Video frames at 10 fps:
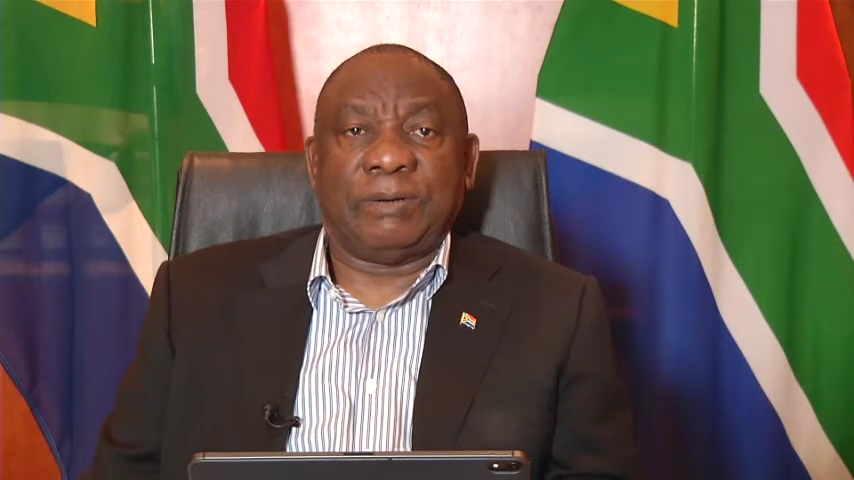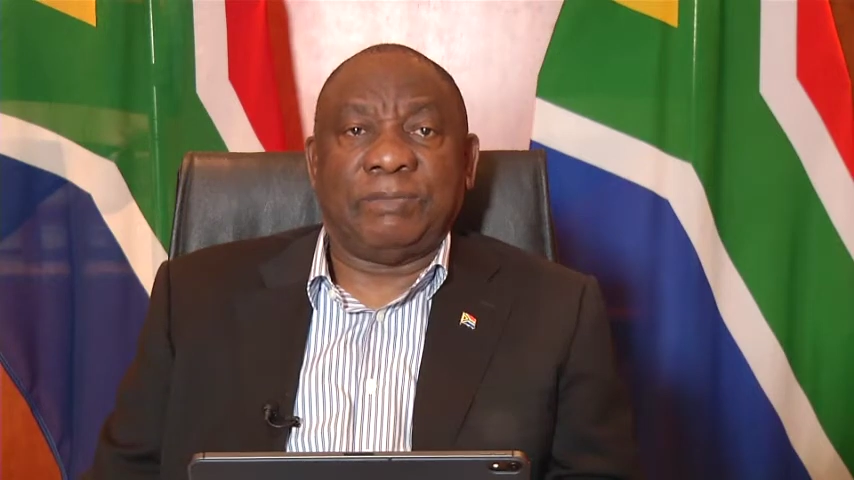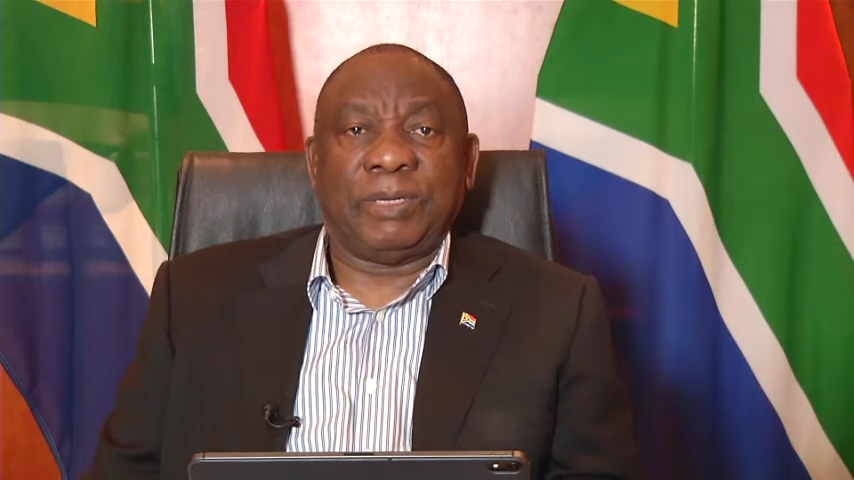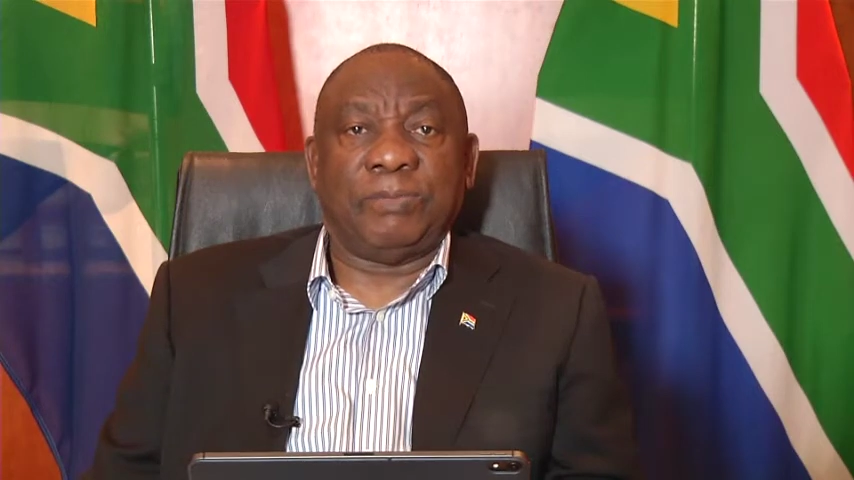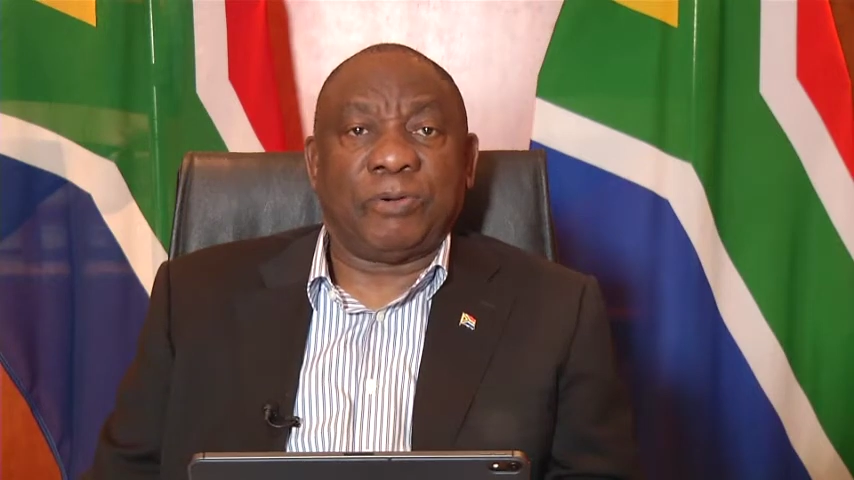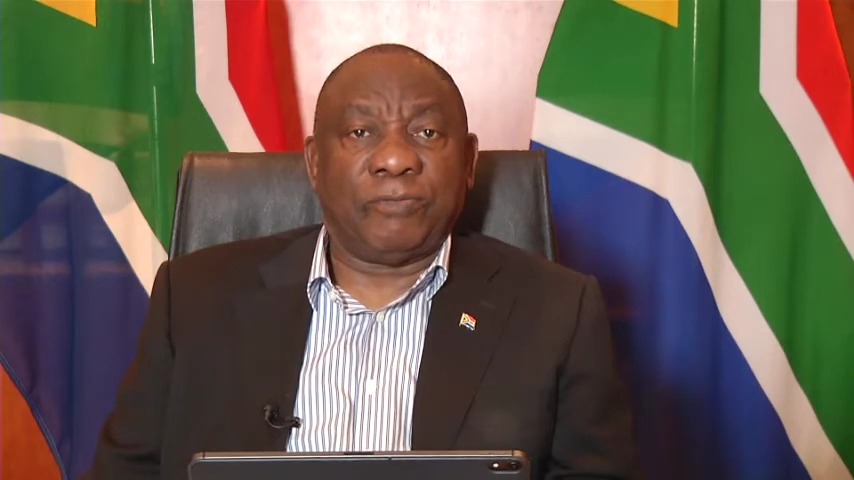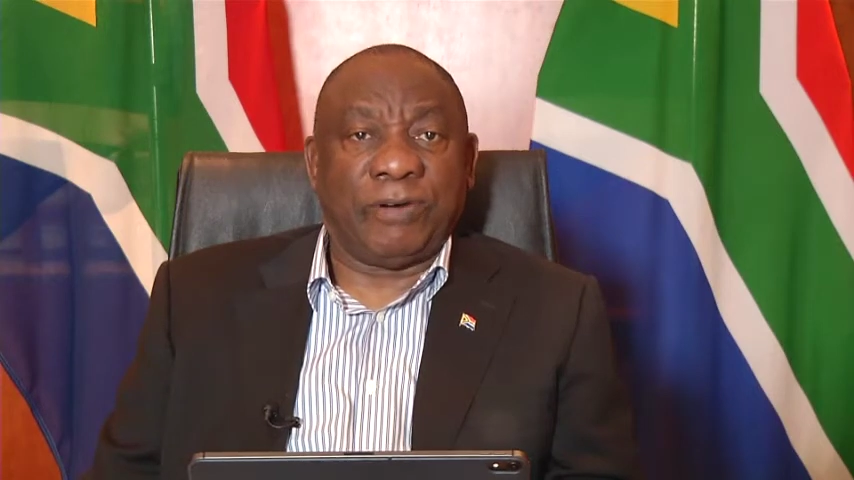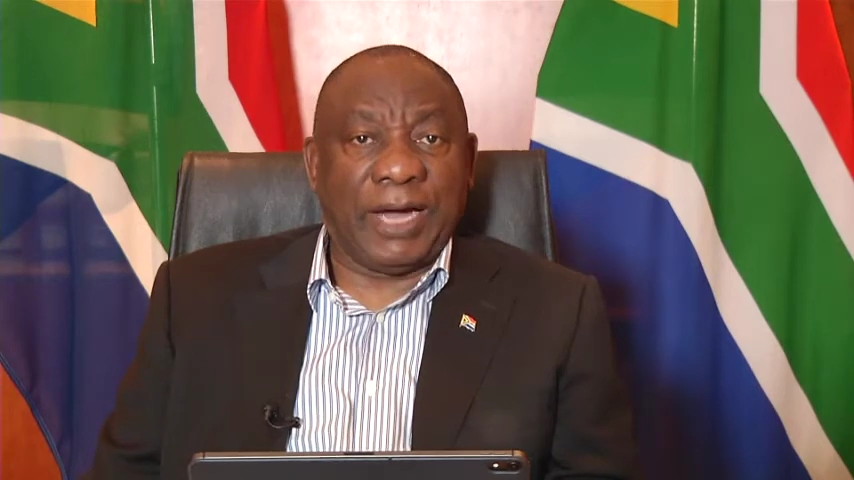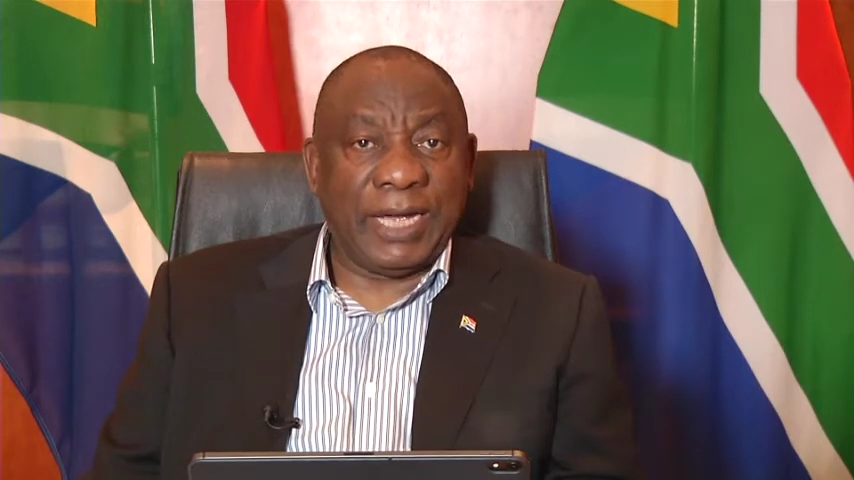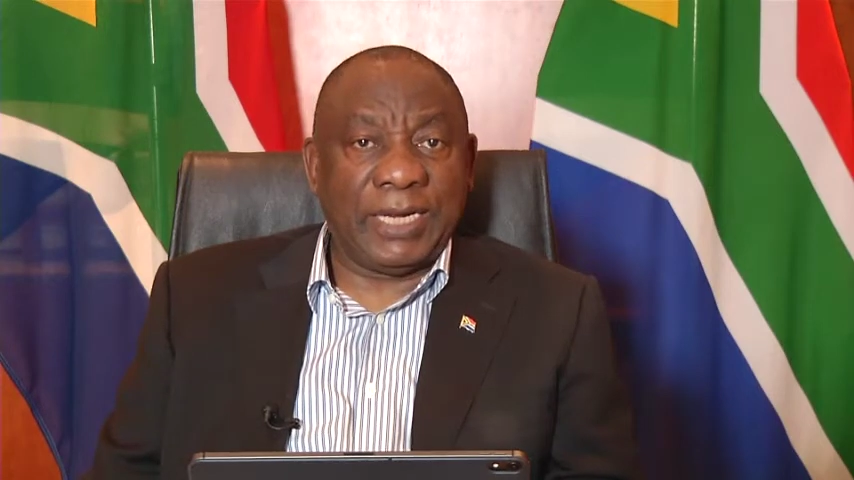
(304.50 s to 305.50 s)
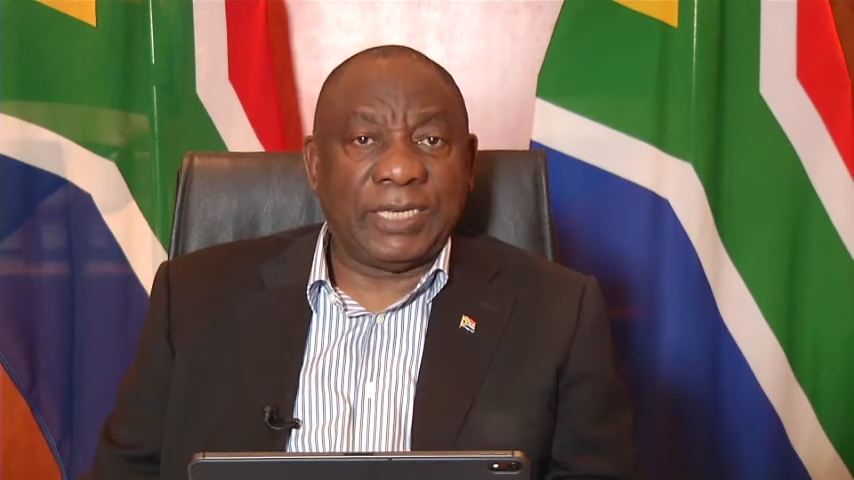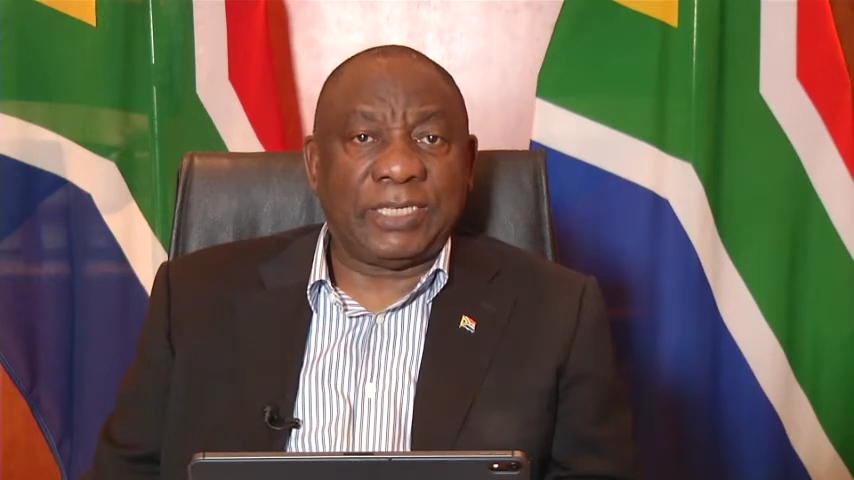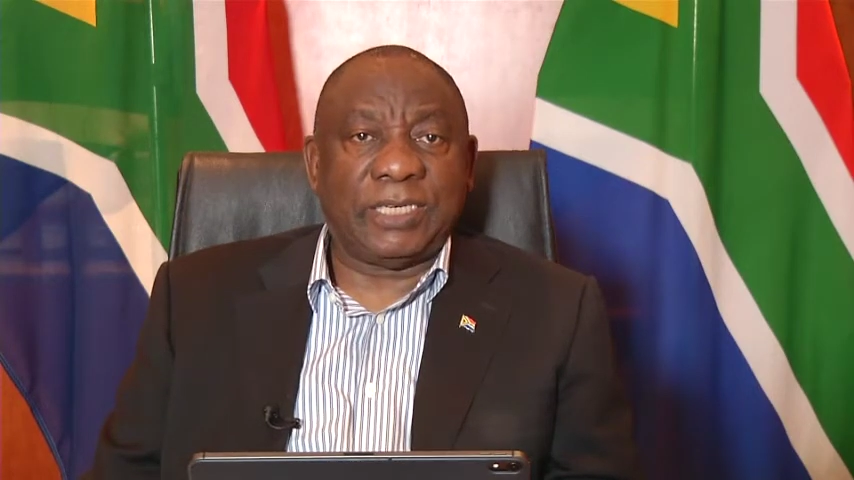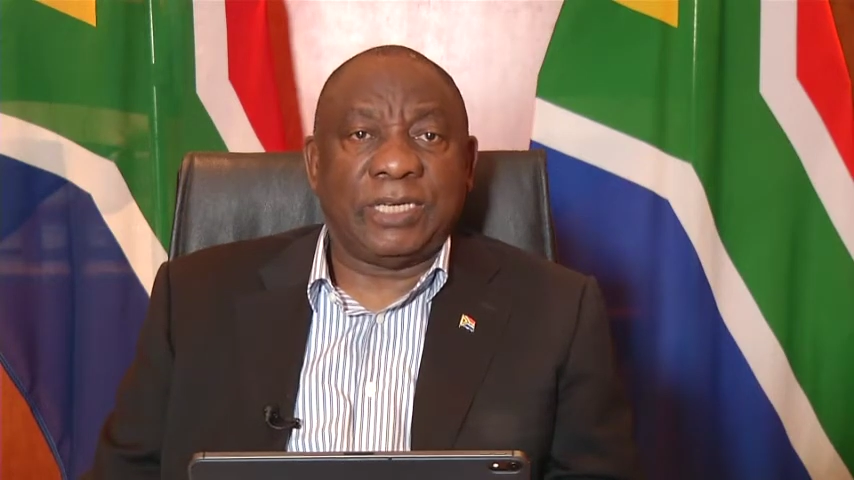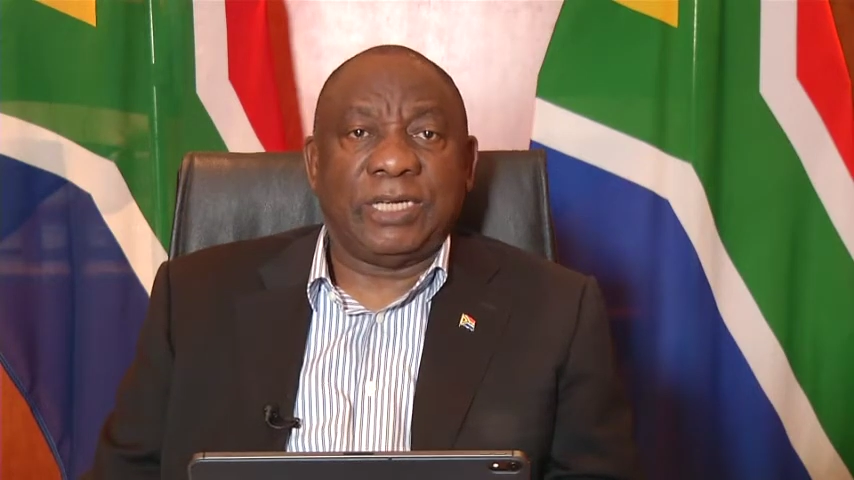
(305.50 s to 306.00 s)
been provided